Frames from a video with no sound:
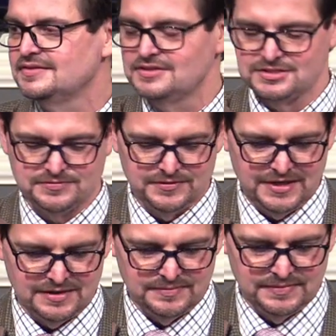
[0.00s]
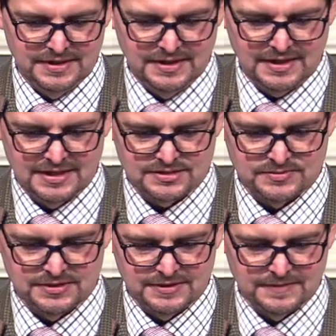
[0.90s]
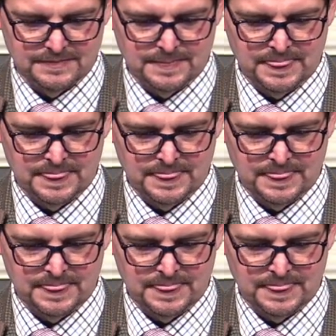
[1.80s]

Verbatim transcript: There's freedom in God's word.